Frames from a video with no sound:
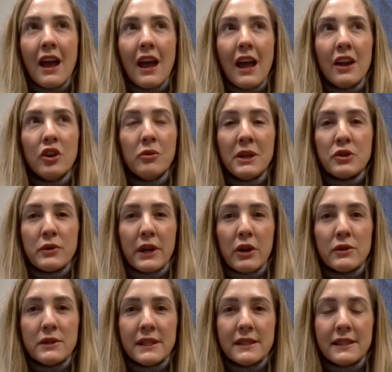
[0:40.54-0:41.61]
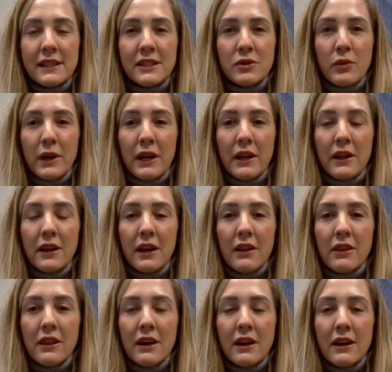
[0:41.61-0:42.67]
Endometriosis is when
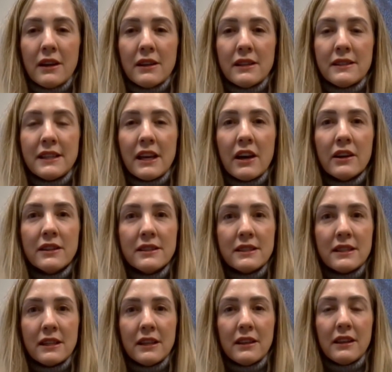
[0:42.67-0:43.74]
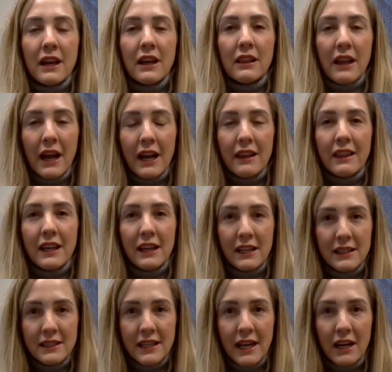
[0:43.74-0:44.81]
the cells that line the
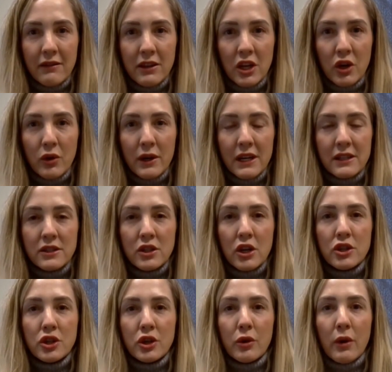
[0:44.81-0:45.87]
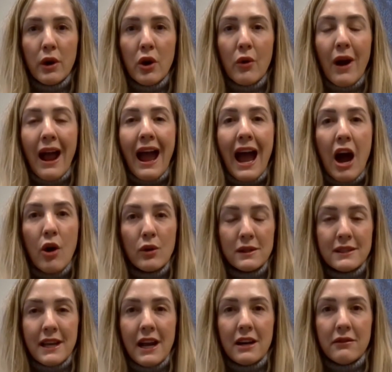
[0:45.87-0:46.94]
inside of the uterus start to grow
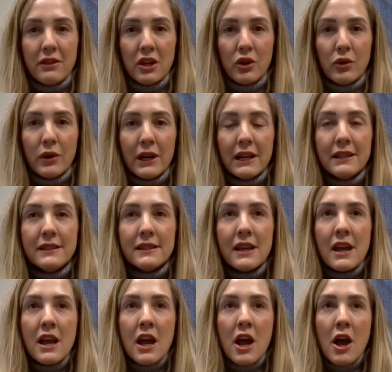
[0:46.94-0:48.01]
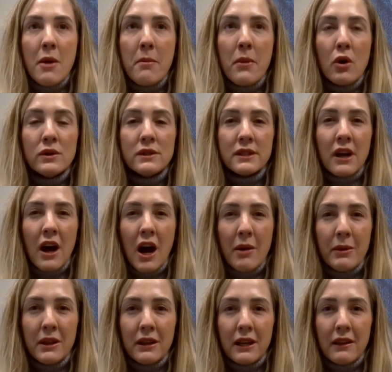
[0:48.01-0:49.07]
outside of the uterus. Most
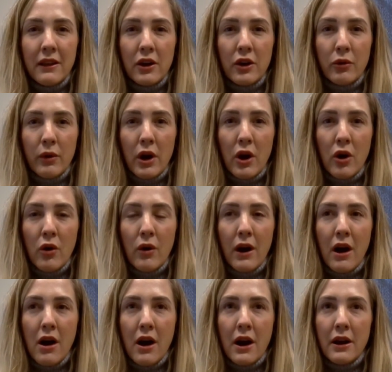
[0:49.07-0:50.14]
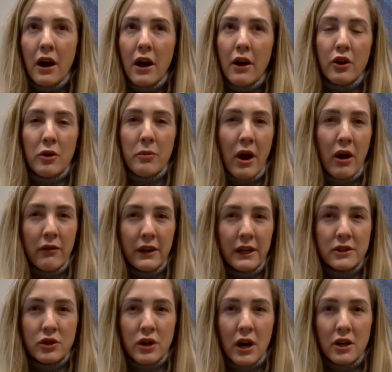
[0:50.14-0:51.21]
commonly, they'll grow on other
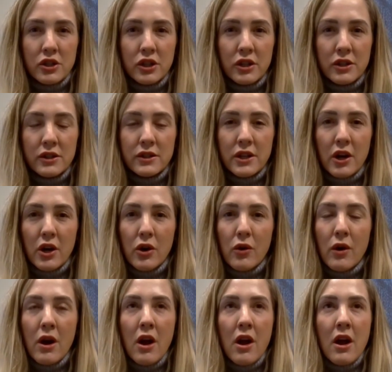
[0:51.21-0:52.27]
pelvic structures, so